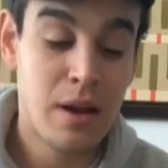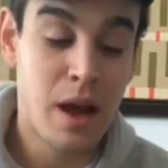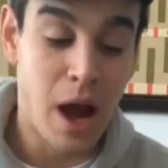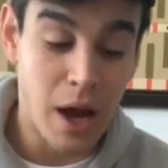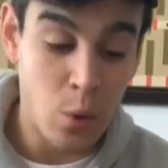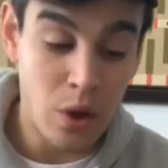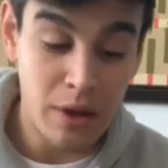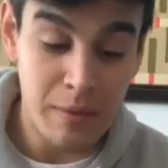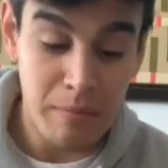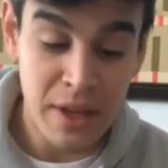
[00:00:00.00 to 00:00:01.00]
I will
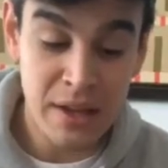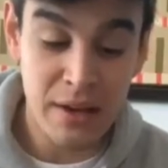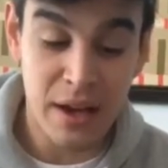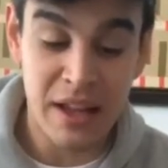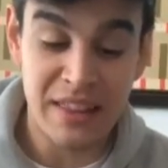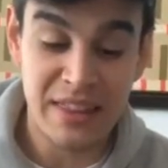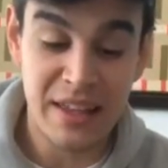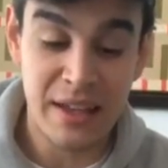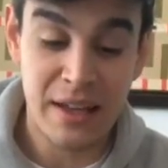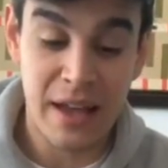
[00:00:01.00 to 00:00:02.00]
admit, I
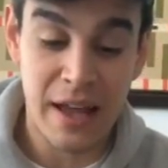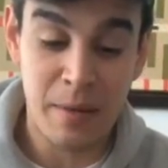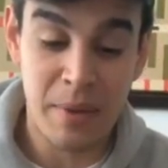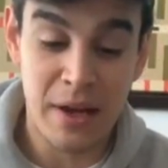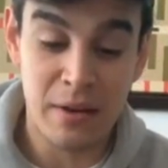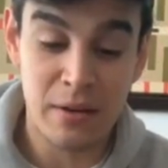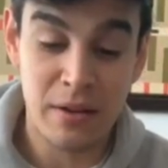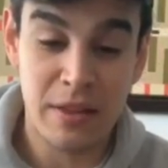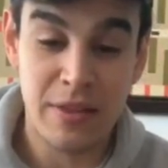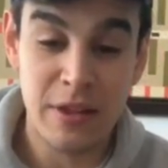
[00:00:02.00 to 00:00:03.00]
think at
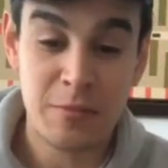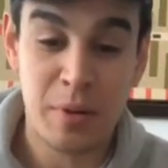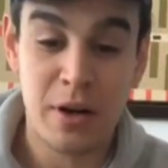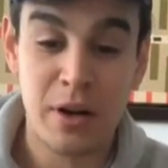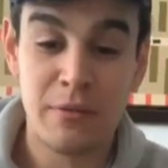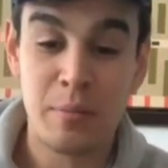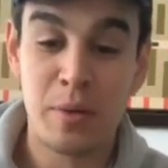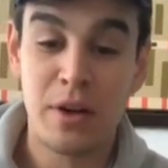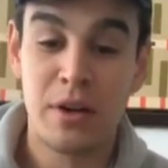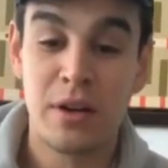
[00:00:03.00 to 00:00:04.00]
about this part of the book